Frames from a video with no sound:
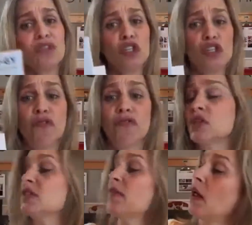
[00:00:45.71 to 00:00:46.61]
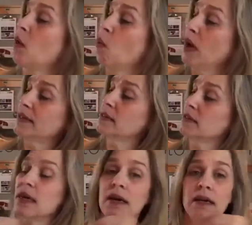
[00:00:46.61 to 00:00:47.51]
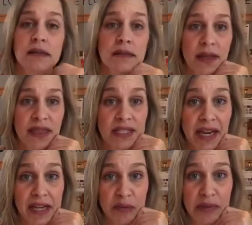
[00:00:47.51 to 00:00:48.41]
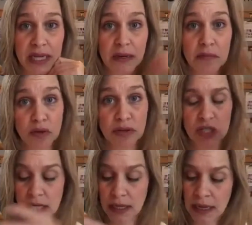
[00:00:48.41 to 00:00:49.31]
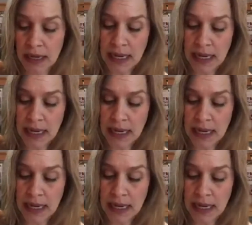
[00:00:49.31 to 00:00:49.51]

So first of all, what does the title mean, MOO LAH GY?